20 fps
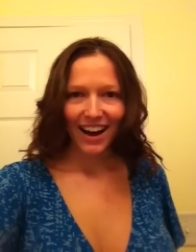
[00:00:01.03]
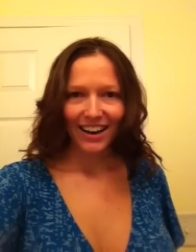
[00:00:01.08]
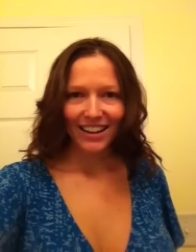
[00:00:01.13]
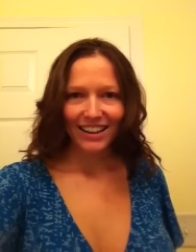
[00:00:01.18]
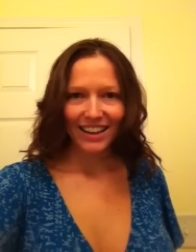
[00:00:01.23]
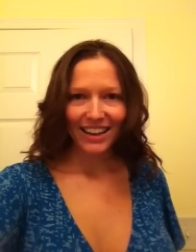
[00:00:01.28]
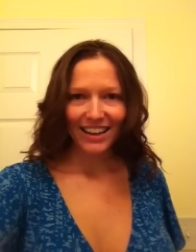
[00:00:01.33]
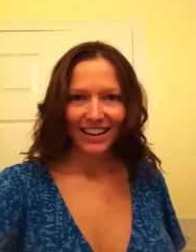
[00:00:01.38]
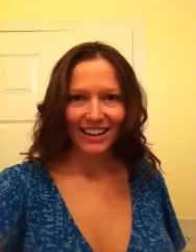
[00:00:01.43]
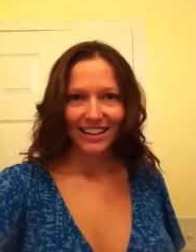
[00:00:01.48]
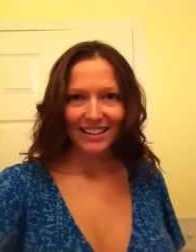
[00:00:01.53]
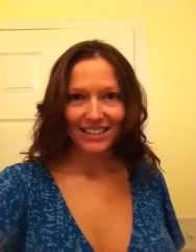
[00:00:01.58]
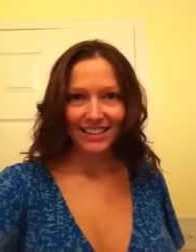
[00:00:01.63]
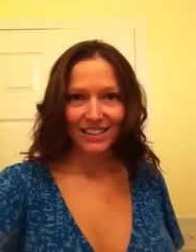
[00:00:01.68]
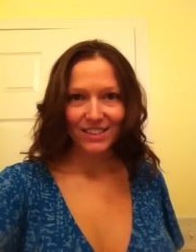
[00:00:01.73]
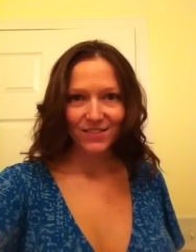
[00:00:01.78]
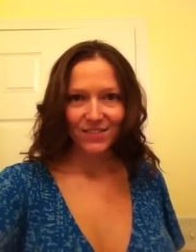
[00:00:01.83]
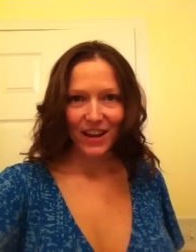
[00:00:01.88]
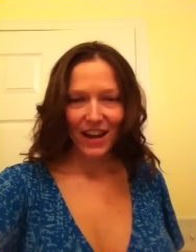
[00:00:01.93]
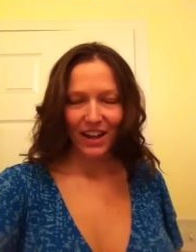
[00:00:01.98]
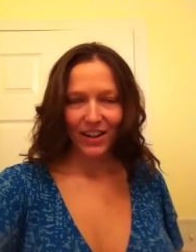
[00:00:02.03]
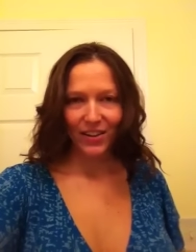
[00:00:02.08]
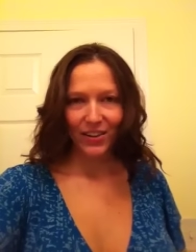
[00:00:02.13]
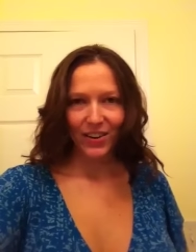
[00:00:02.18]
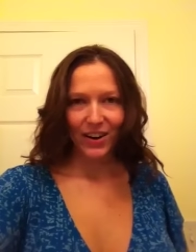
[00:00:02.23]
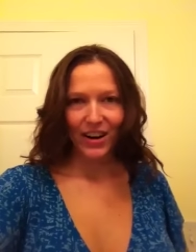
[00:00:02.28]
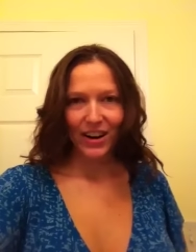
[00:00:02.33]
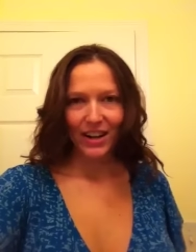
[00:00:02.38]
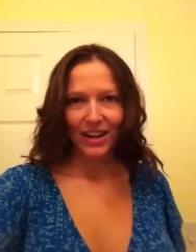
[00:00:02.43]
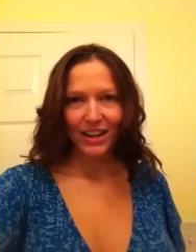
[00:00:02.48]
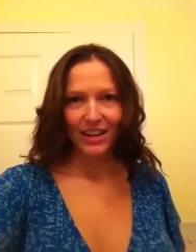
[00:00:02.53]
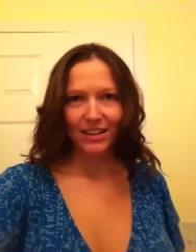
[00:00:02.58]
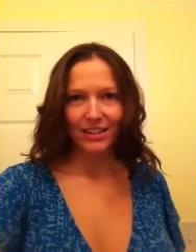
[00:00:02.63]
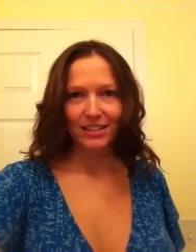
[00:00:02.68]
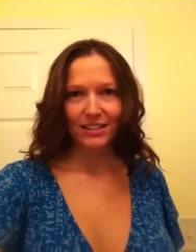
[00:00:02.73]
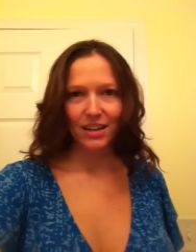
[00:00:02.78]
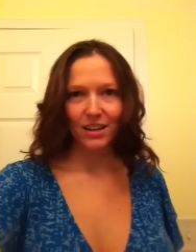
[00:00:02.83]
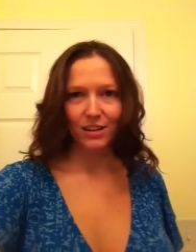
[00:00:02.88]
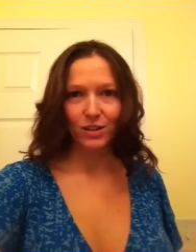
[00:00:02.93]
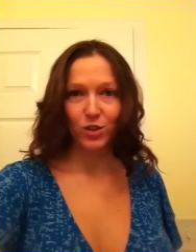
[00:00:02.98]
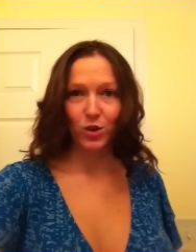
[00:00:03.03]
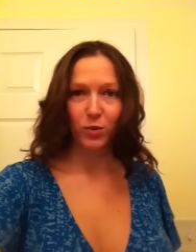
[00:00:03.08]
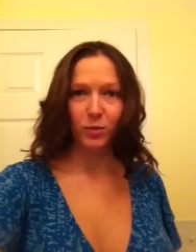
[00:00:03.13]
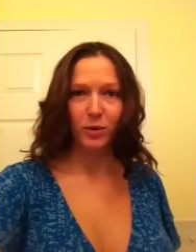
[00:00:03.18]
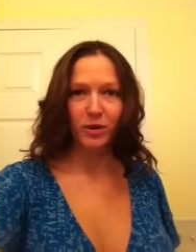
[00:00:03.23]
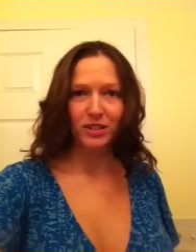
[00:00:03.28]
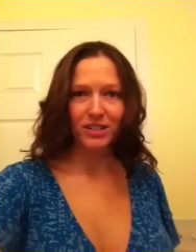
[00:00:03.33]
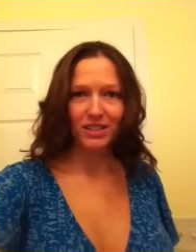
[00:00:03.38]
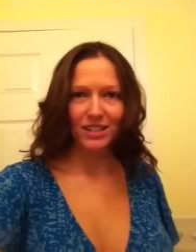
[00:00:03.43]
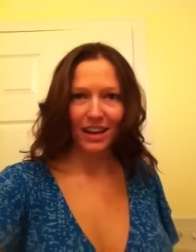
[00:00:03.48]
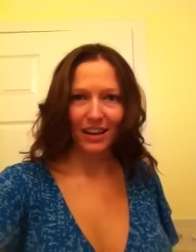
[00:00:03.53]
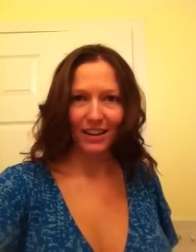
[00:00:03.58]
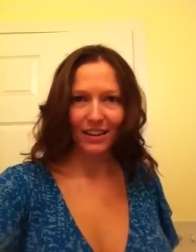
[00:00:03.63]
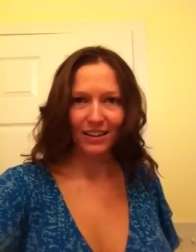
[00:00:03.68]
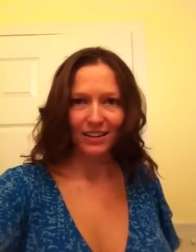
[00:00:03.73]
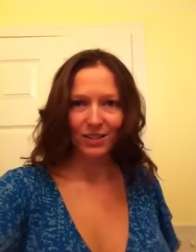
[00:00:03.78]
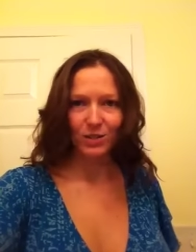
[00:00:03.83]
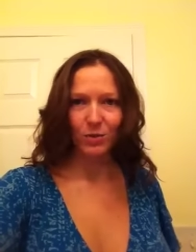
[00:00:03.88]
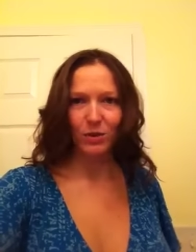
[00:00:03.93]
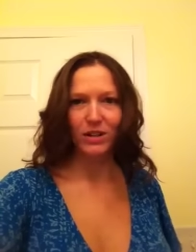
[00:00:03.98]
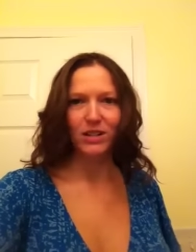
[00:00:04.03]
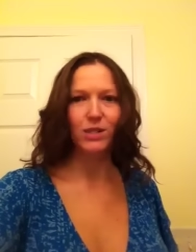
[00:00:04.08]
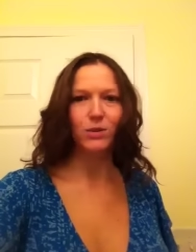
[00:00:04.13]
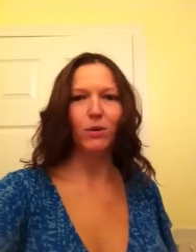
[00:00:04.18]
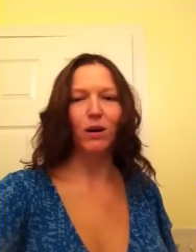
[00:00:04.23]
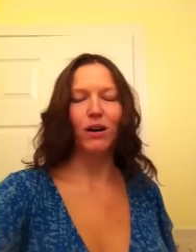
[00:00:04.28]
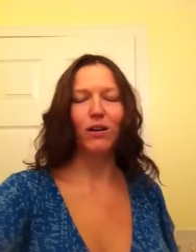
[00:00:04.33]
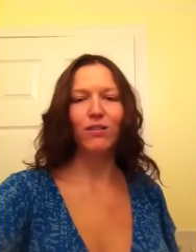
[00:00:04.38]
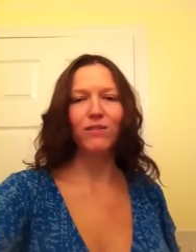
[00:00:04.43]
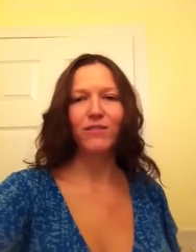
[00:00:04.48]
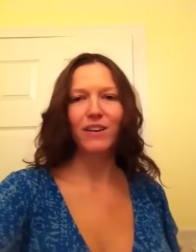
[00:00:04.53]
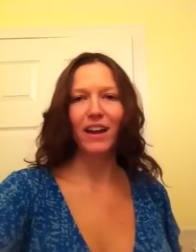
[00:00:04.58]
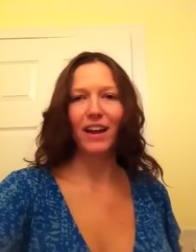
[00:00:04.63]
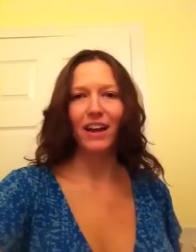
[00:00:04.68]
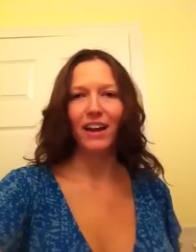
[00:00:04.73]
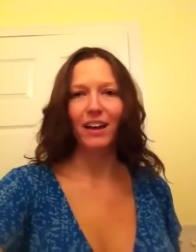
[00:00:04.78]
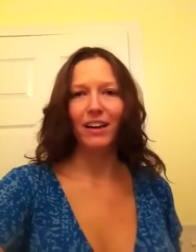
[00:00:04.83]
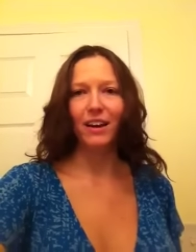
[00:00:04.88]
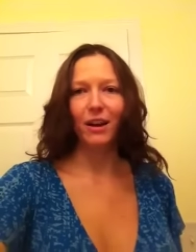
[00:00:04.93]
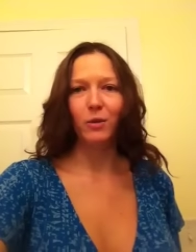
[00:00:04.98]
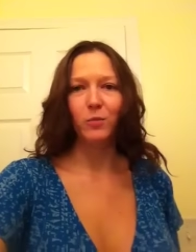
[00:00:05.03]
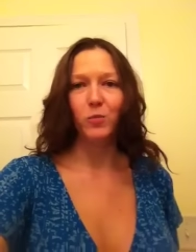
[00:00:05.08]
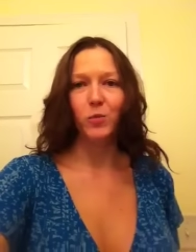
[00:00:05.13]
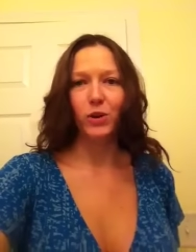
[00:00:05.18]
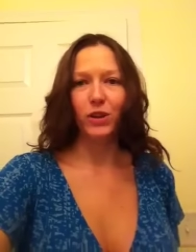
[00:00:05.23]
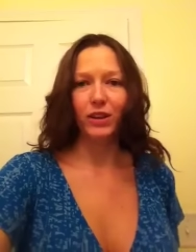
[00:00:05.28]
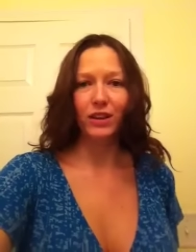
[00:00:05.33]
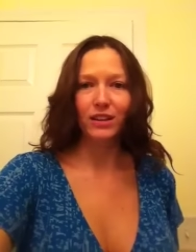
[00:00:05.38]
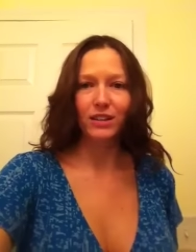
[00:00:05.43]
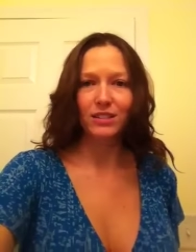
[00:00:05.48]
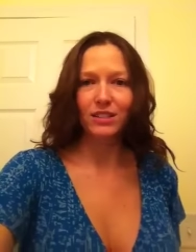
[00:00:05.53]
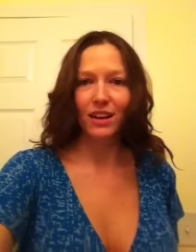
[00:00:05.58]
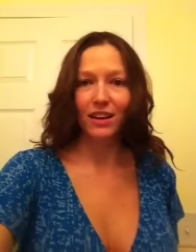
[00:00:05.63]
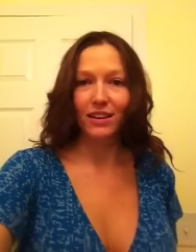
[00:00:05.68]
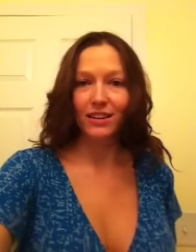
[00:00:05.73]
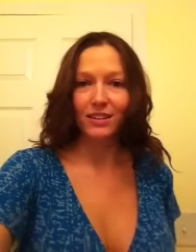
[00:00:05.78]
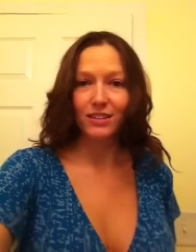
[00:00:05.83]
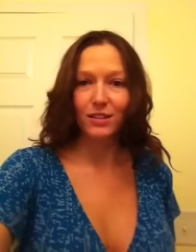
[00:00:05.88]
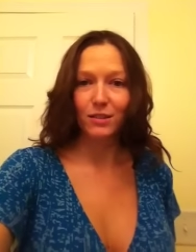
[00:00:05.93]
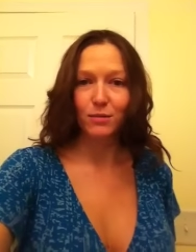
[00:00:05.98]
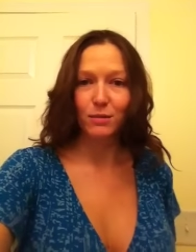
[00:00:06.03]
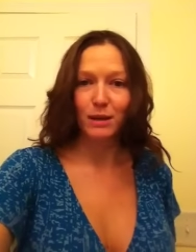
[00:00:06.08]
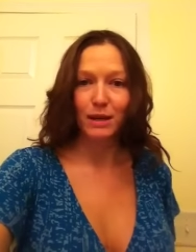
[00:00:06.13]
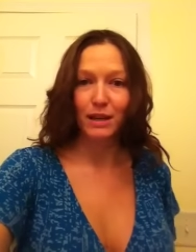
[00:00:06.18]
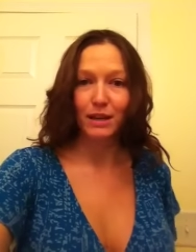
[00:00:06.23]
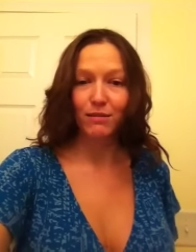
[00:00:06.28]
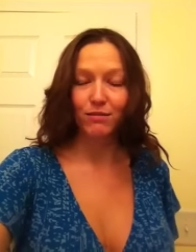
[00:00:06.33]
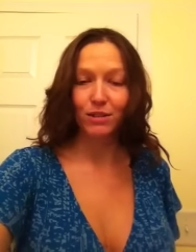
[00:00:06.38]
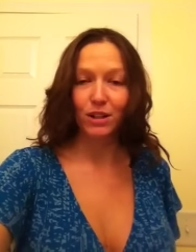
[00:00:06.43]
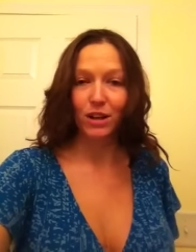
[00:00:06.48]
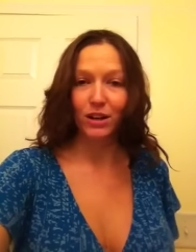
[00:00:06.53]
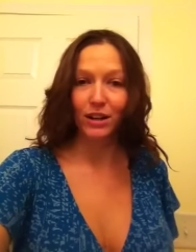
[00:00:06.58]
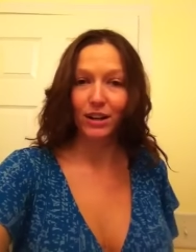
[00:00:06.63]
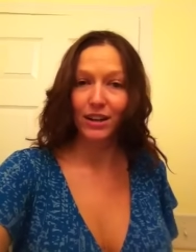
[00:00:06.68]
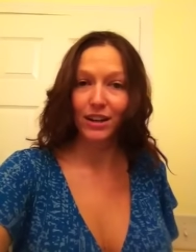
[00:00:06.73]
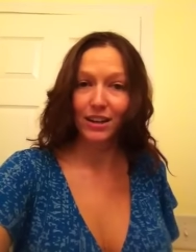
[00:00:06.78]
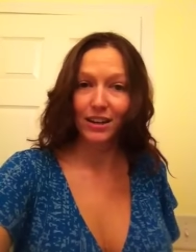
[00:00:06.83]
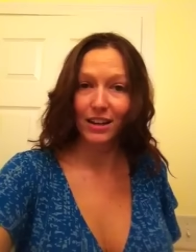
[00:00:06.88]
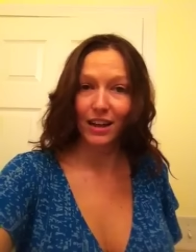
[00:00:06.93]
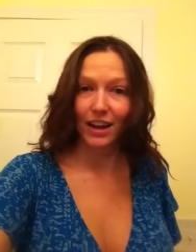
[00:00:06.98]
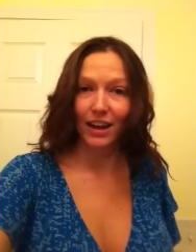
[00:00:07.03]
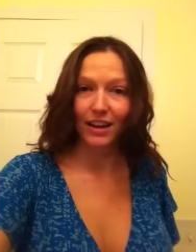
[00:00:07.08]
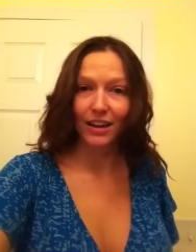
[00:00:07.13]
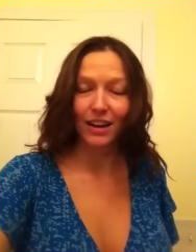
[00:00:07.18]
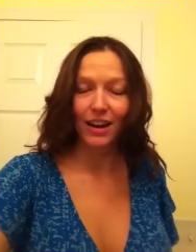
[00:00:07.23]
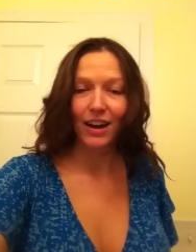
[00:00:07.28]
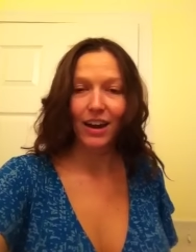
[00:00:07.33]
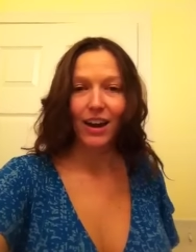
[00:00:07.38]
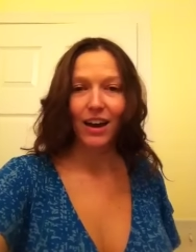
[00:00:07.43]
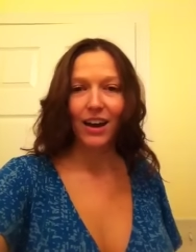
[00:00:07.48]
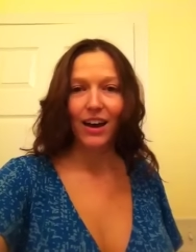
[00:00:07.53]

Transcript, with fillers: Hi ladies, it's Valerie. It is October 2nd, 2012, and I'm really excited to be vlogging again.